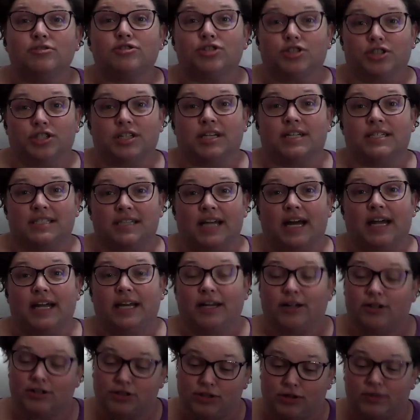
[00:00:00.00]
just gonna stay
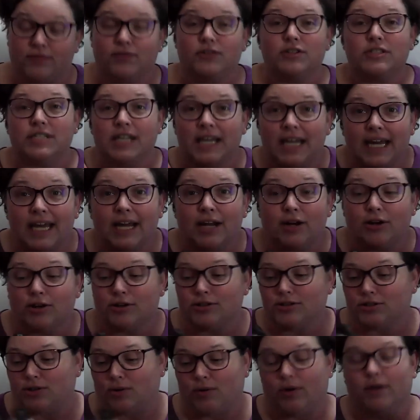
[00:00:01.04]
here, so if you see
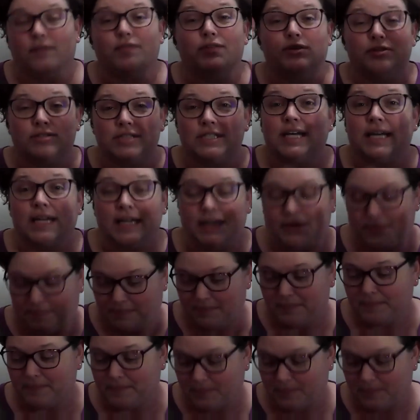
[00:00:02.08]
ears or if you see